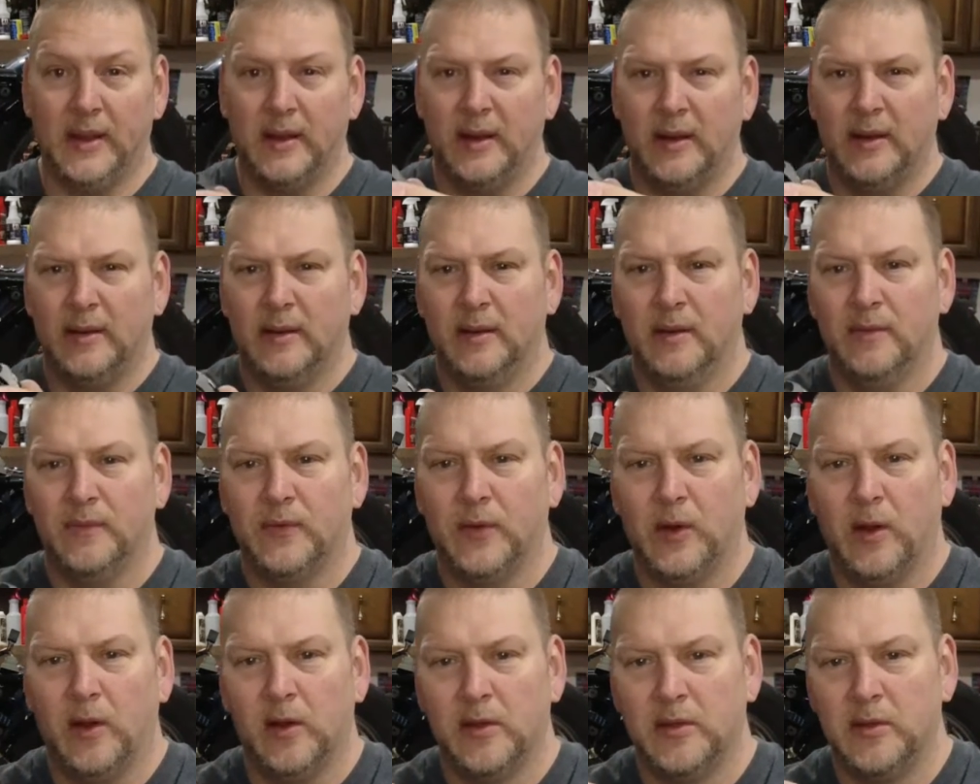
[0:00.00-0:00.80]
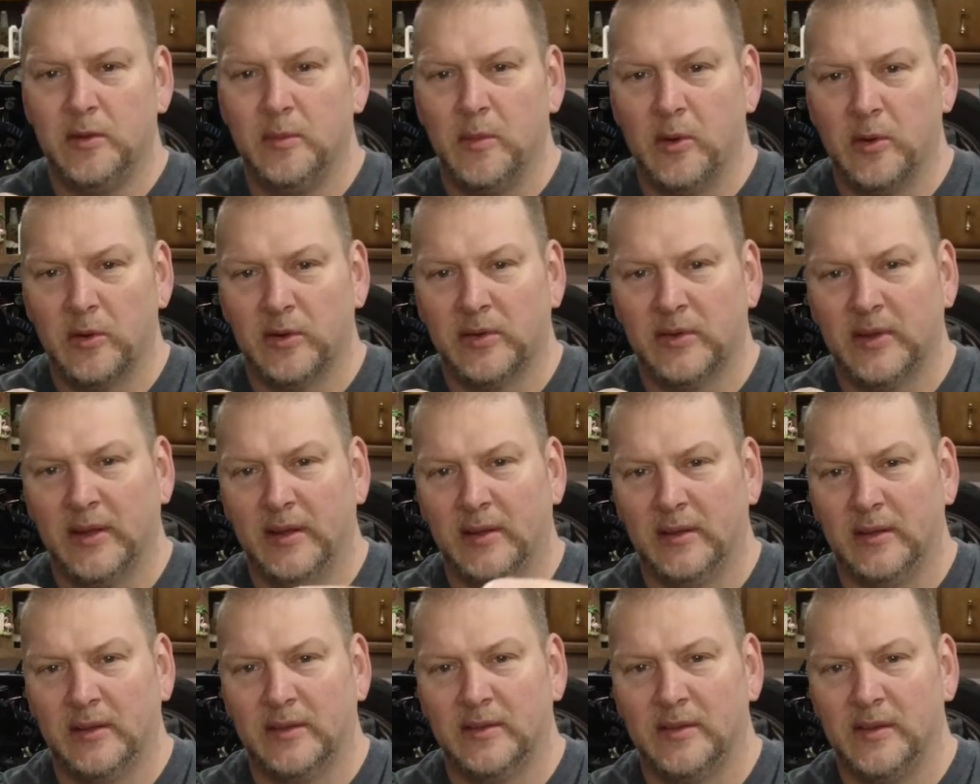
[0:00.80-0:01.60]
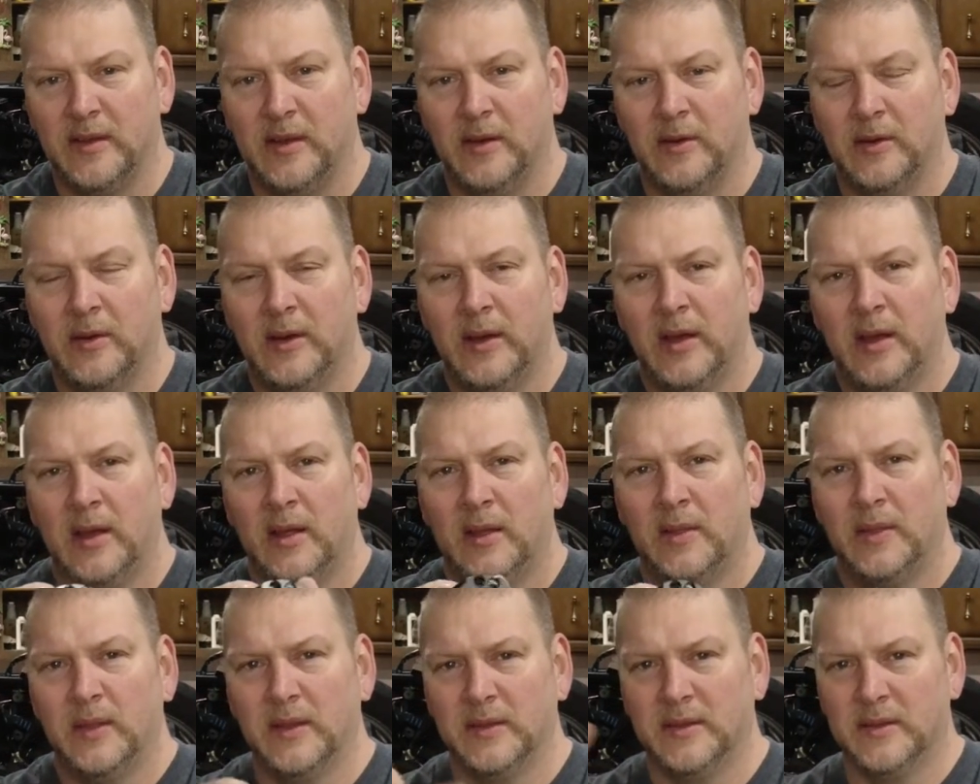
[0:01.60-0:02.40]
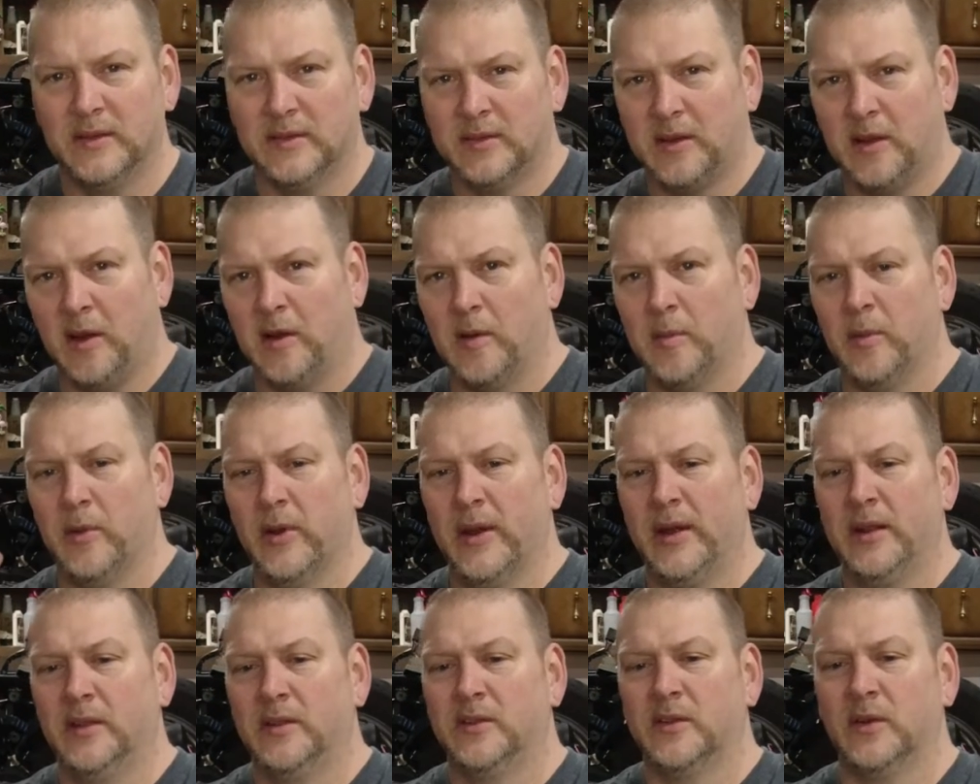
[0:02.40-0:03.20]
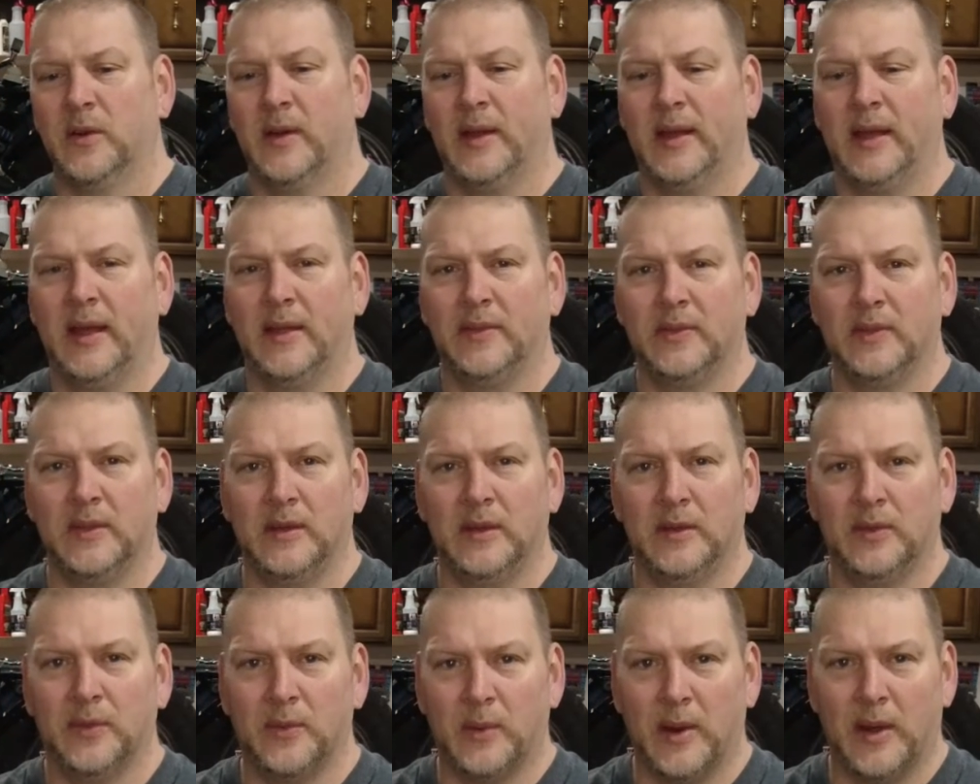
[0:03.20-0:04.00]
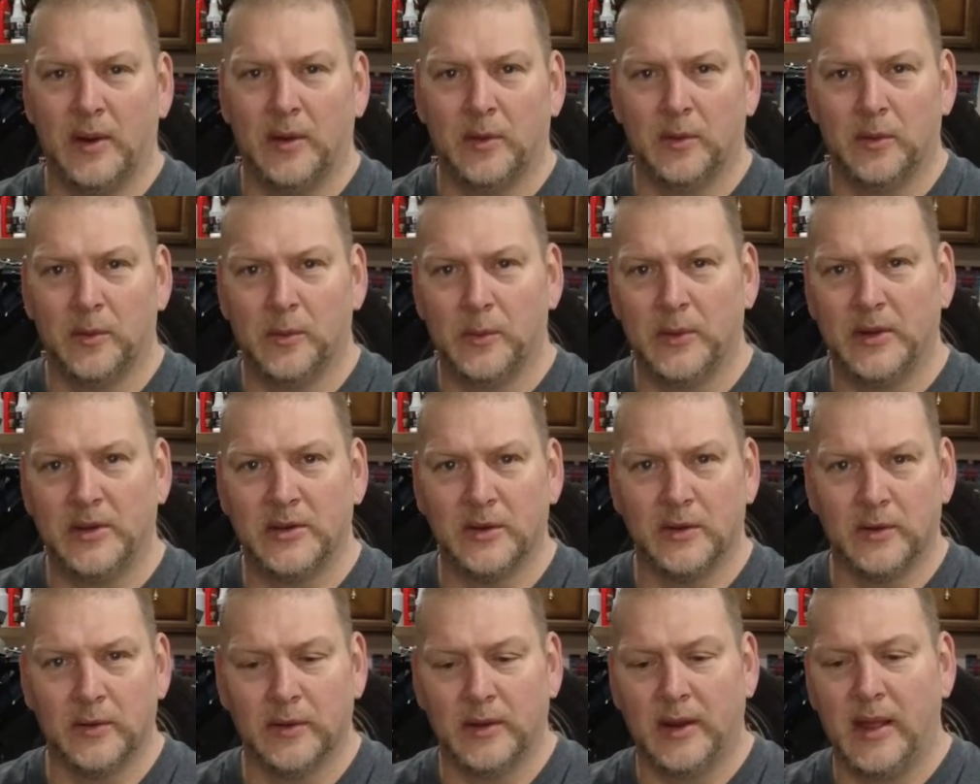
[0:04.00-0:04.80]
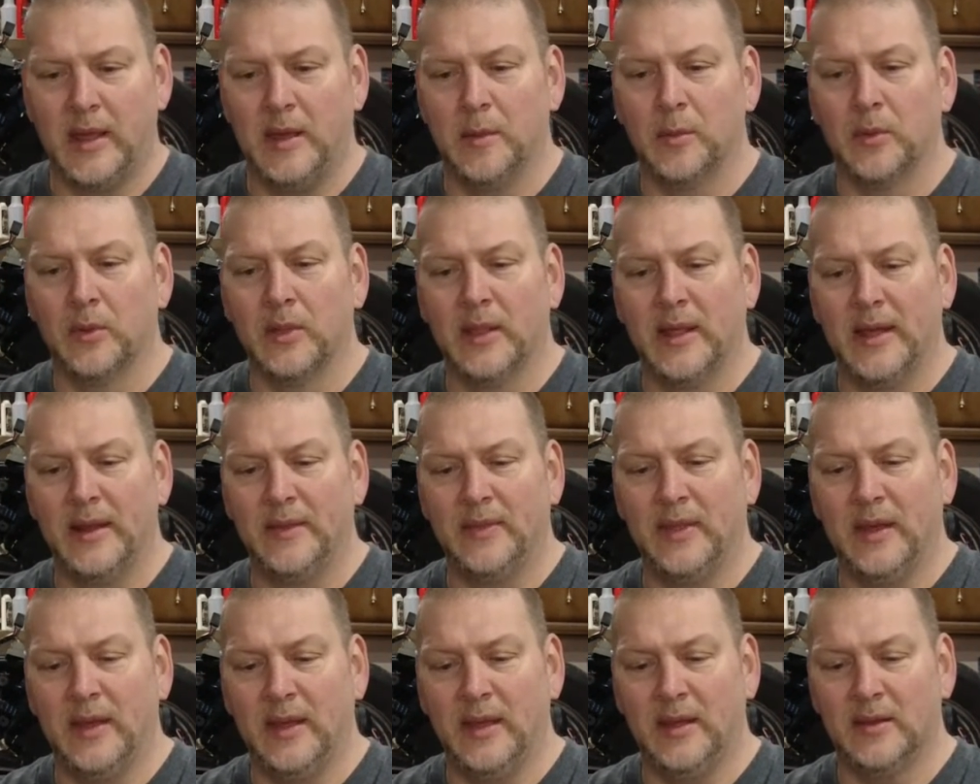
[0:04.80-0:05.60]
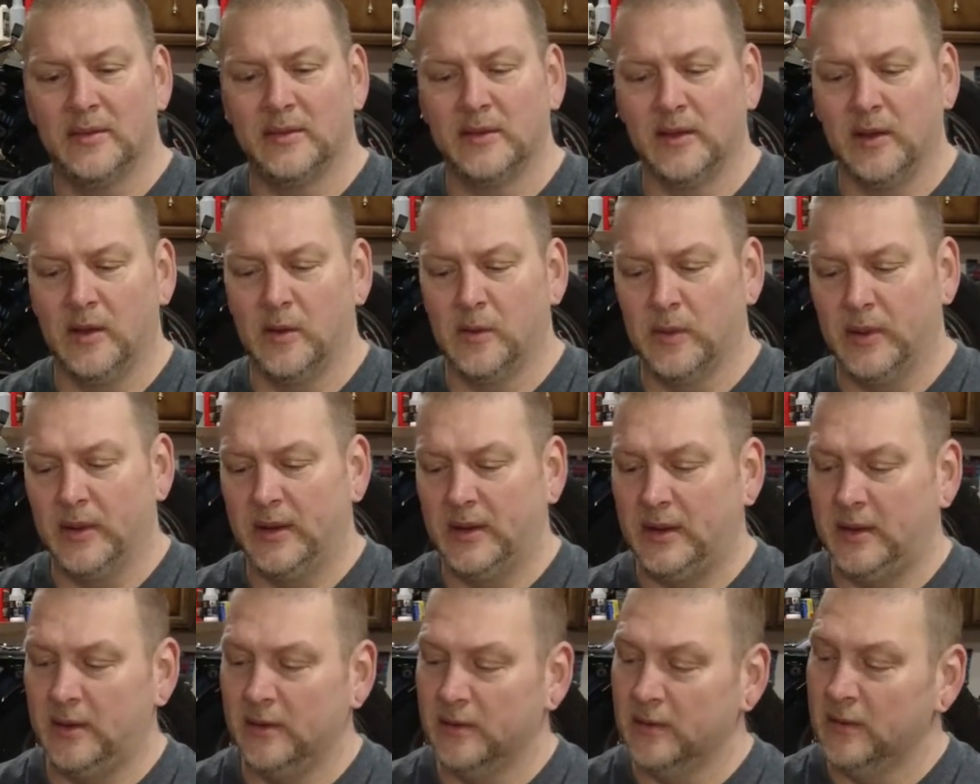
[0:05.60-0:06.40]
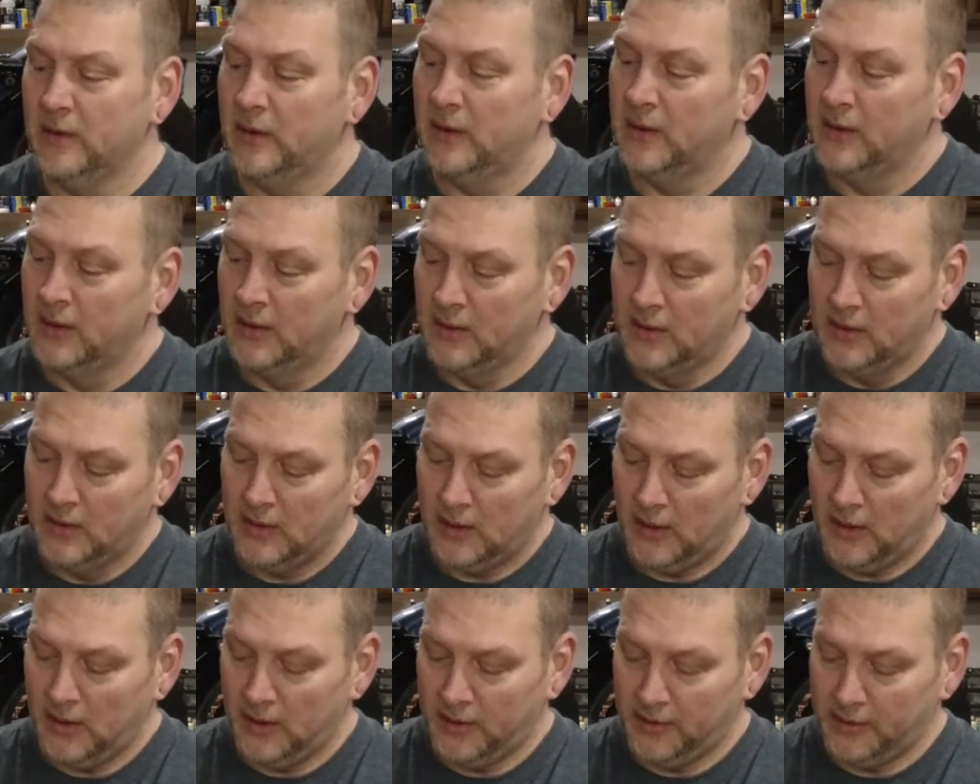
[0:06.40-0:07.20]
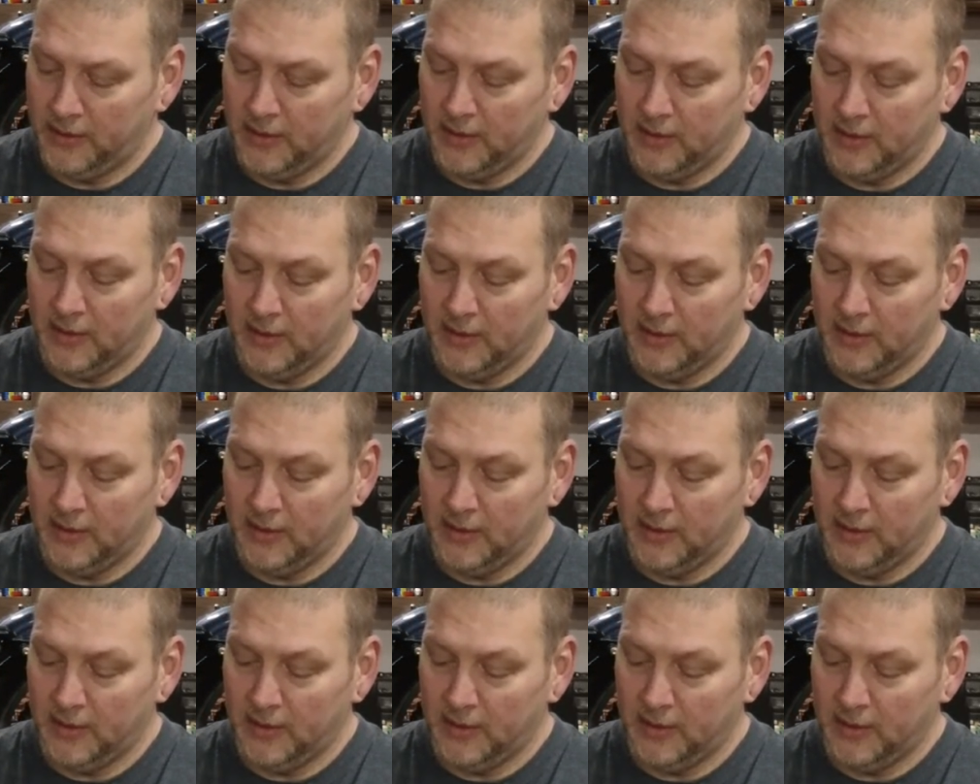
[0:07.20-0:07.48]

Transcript: And for all you motorcyclists know, this is carbureted, so I got the throttle and return cable line that has to go in here. And